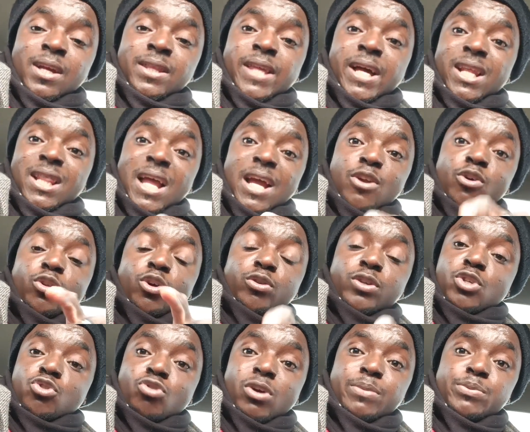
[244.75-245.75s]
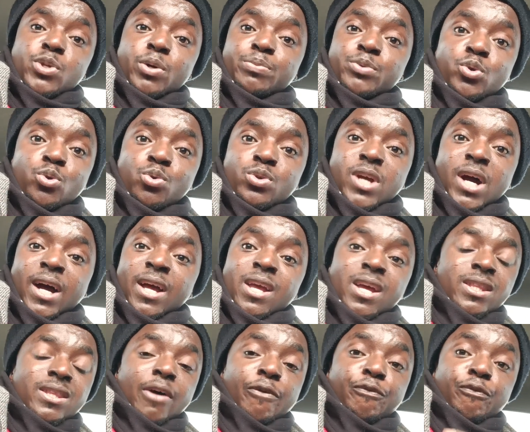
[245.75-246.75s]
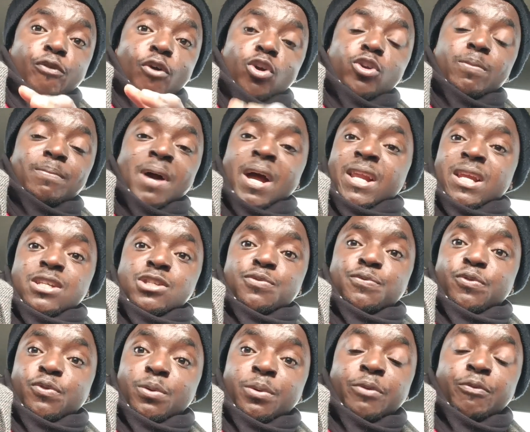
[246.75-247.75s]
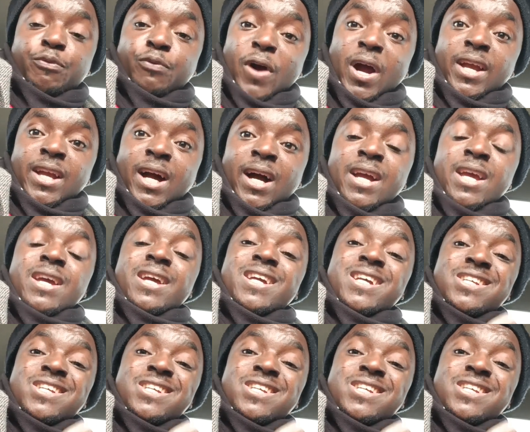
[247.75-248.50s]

the lion of the tribes of Judah, the fourth man is in fire,